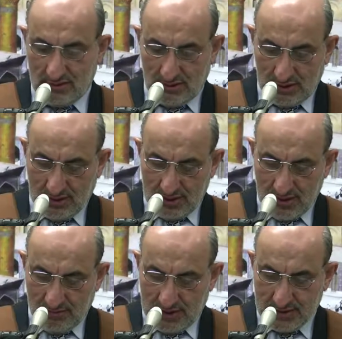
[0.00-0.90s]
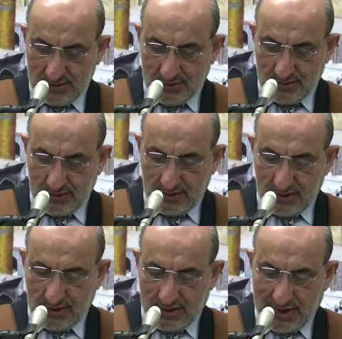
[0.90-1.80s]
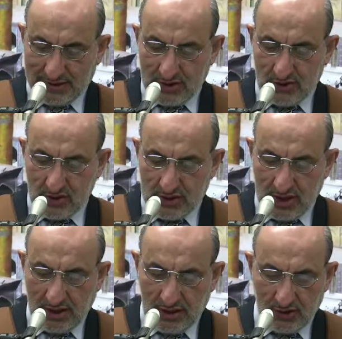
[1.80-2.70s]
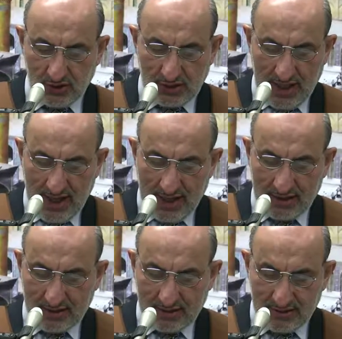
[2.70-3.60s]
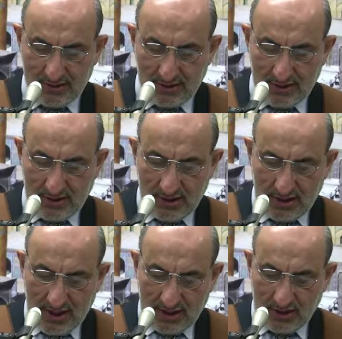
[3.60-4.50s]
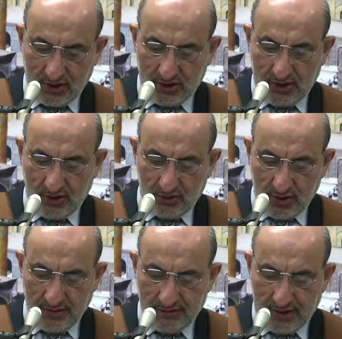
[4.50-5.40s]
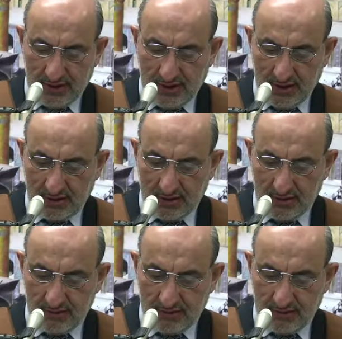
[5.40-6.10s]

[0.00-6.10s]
It is a must. That is to say, he should act according to the verdict.